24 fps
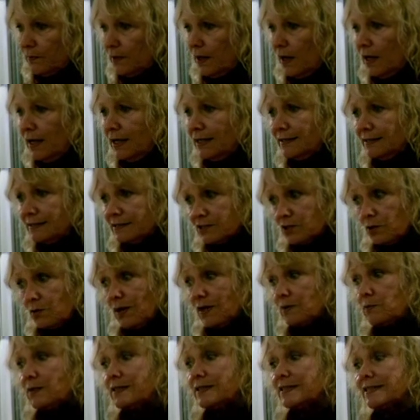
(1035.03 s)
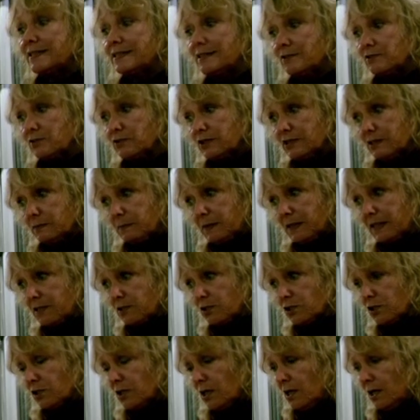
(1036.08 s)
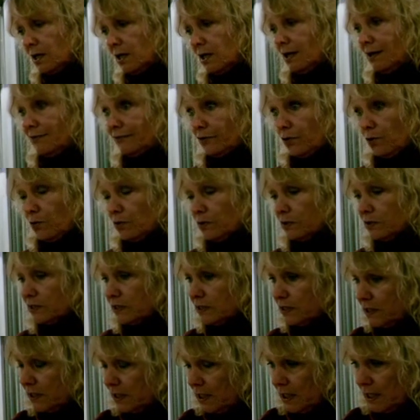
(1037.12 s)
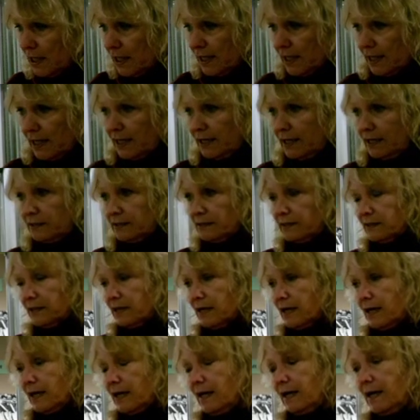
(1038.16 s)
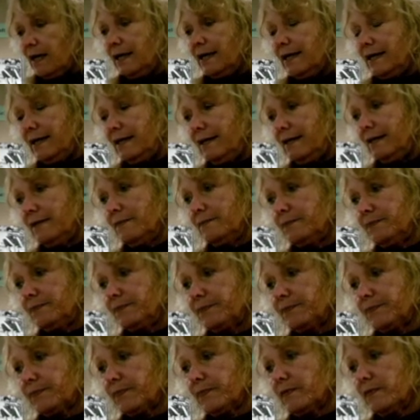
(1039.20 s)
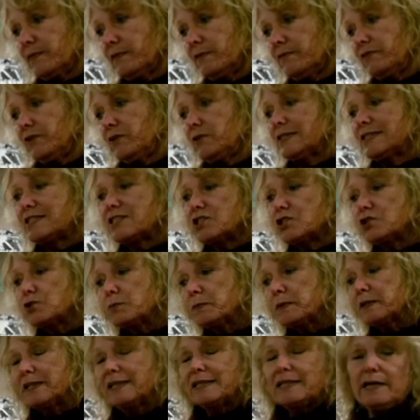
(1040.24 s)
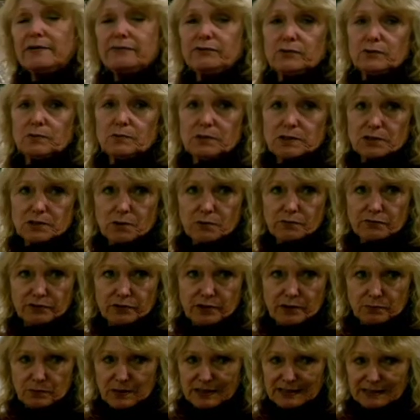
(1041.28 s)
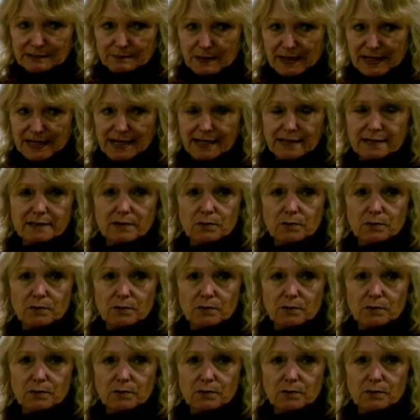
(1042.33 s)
And so I went to hear the speech, of course, and I, very stupidly, after it was over, I raised my hand.